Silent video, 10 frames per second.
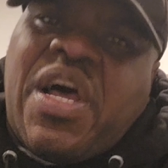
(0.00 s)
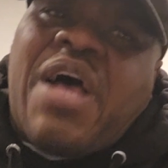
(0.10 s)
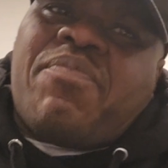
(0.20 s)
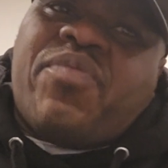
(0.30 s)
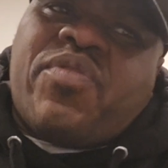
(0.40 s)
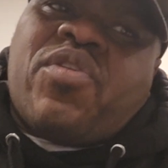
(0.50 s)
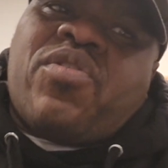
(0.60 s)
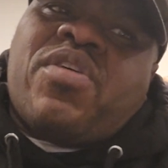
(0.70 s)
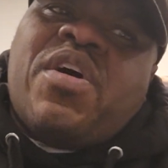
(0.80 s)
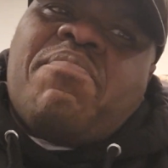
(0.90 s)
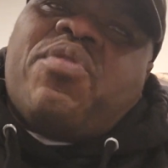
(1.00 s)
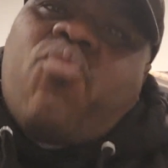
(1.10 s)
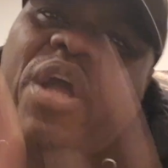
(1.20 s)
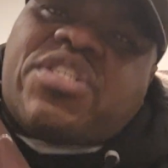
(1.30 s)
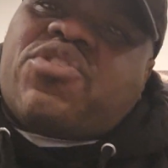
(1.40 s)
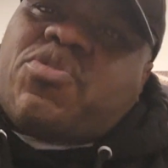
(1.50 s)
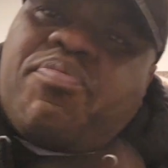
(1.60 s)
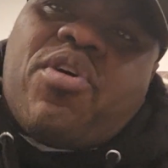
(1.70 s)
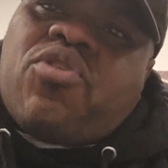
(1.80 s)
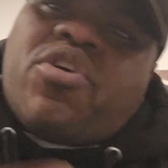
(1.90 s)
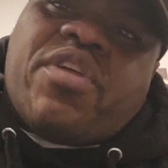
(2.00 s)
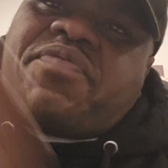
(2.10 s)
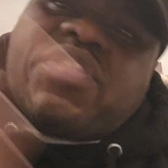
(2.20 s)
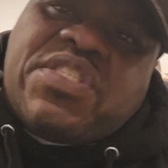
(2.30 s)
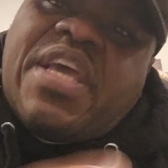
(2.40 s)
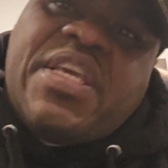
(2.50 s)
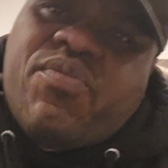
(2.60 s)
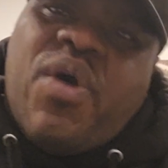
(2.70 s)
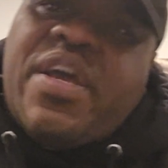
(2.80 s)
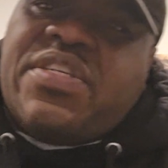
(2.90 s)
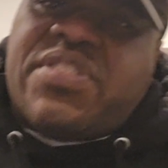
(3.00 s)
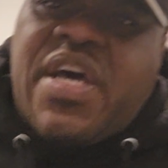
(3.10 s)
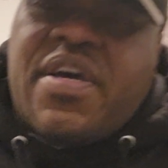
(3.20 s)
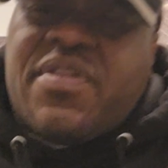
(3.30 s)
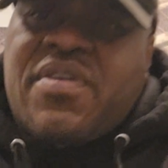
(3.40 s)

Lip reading: I'm been watching the sport long enough to say why he's not.